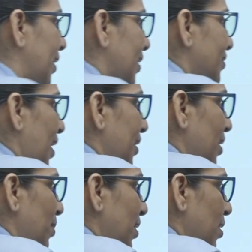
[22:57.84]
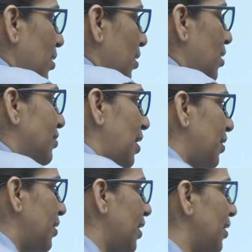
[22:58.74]
degrees
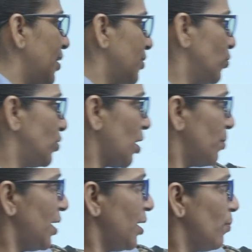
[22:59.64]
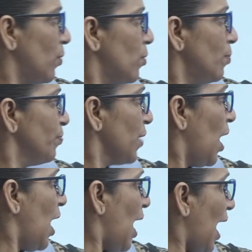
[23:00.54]
centigrade to germinate bloom,
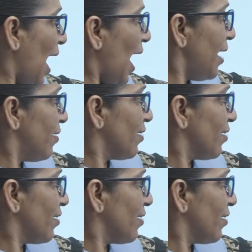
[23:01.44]
and